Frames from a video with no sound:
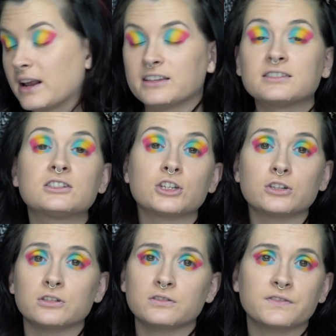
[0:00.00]
and I still
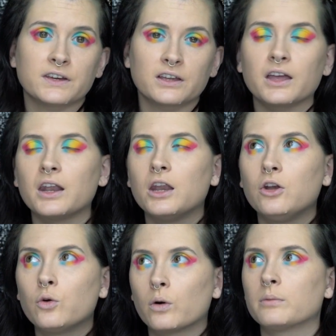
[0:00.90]
do feel an
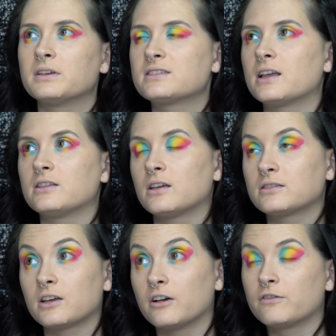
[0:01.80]
enormous
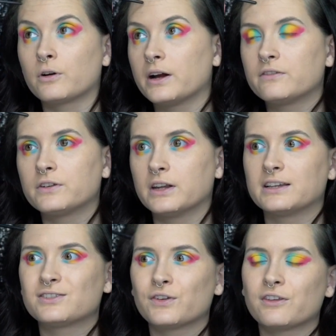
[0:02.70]
sense of
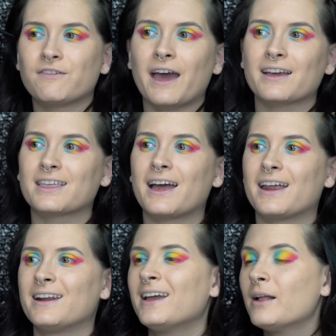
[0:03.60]
gratefulness for the fact that